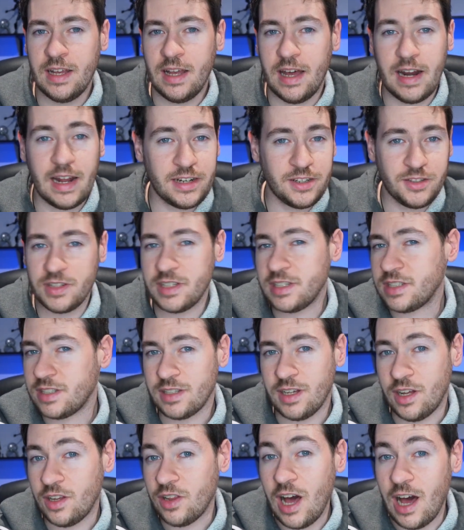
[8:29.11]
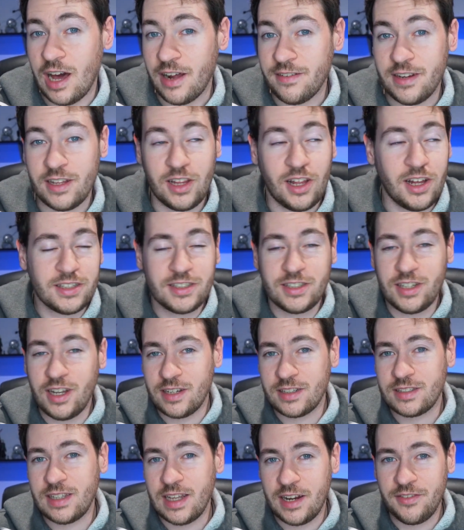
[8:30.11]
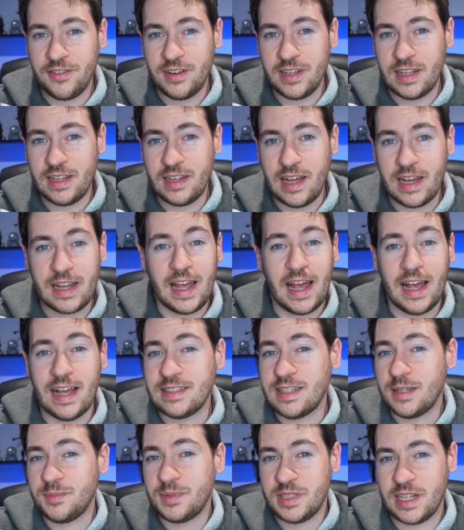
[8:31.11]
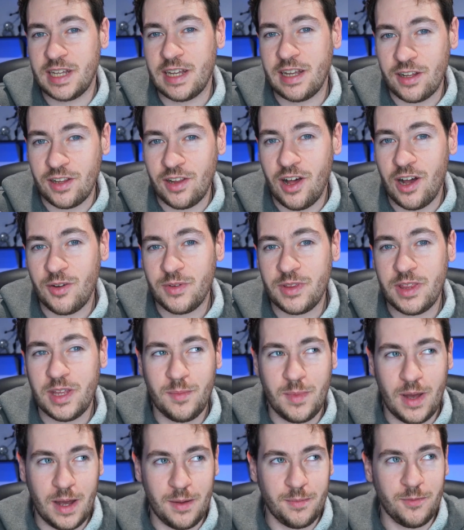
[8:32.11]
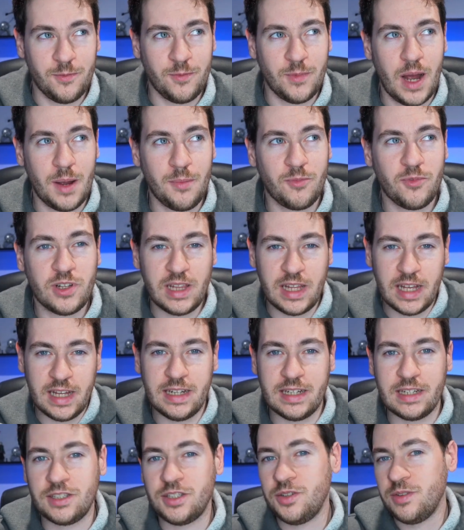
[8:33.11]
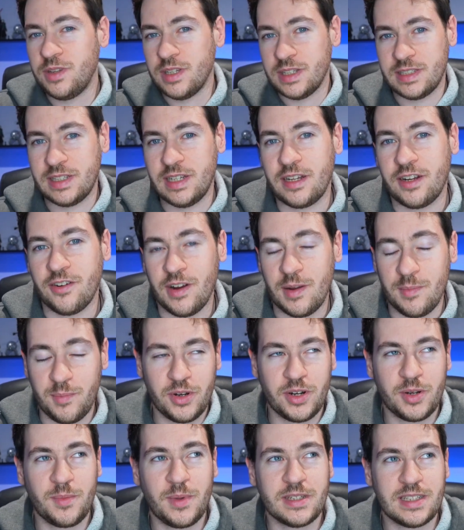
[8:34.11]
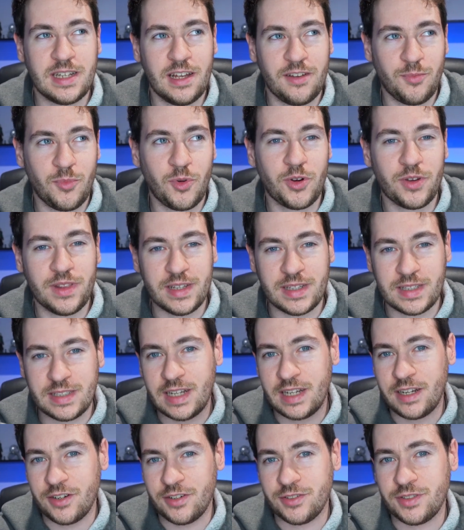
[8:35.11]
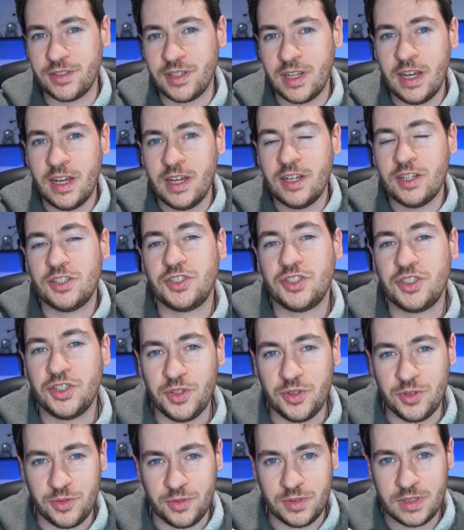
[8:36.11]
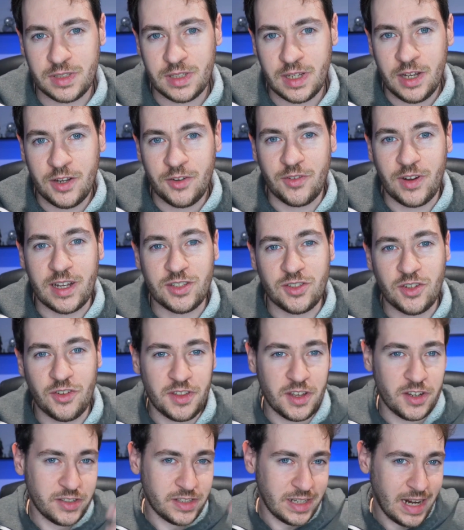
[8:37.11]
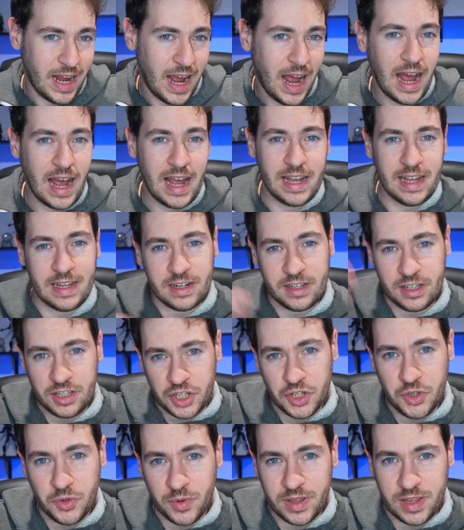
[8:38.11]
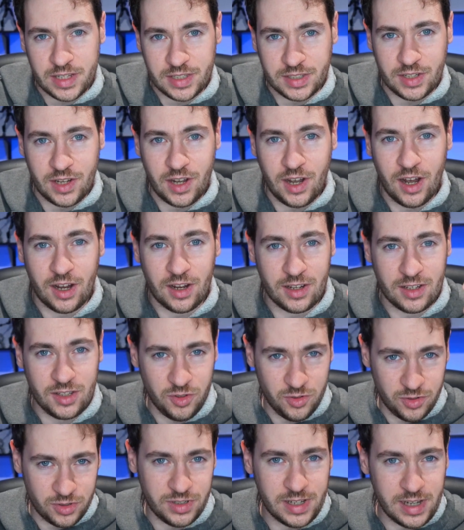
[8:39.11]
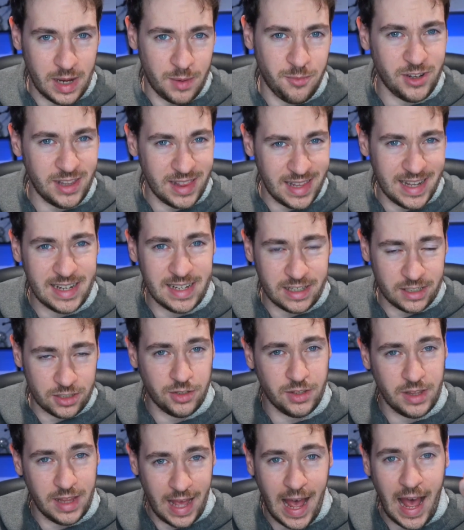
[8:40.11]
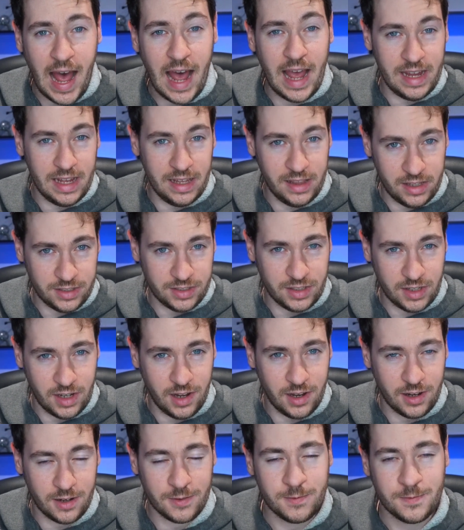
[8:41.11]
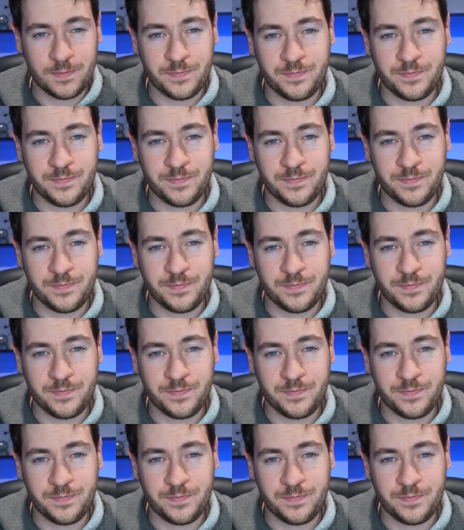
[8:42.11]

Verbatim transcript: And I do this a lot. A lot of songs that I really like, as I'm singing along with them, I'm I'm relating to the singer. I'm putting myself more in the singer's shoes, right? So if there's an I and a you in the song, usually I'm relating to the I in the song.